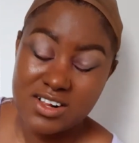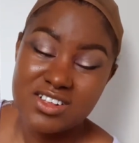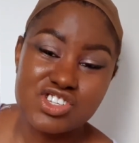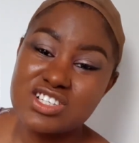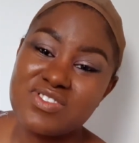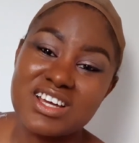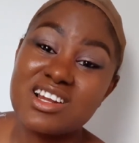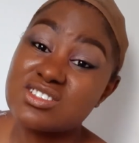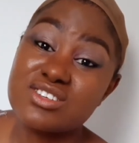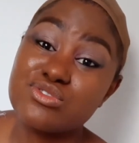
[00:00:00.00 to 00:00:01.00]
just find
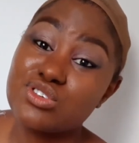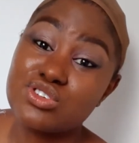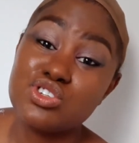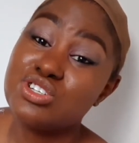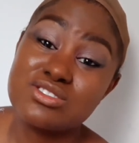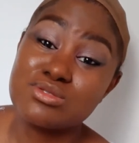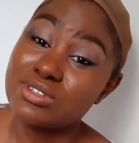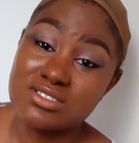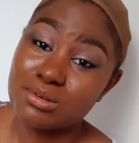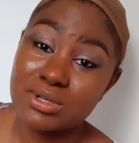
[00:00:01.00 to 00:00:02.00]
out if you need to bring
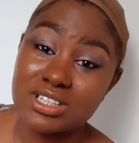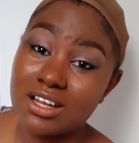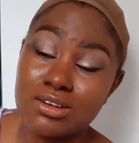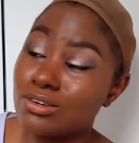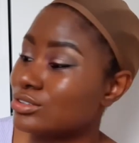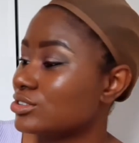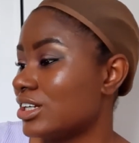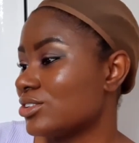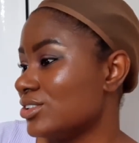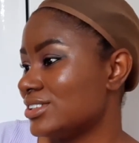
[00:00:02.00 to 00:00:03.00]
somebody along so
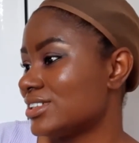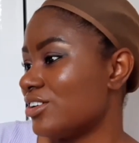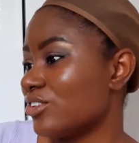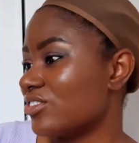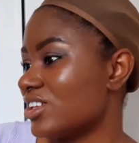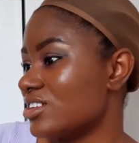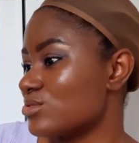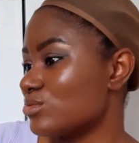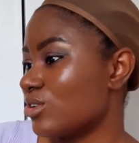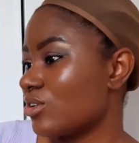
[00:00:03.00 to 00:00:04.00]
that all these kind of things
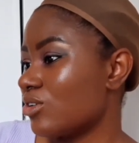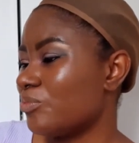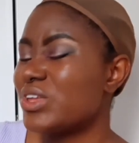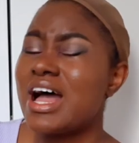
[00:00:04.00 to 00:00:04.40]
will not come.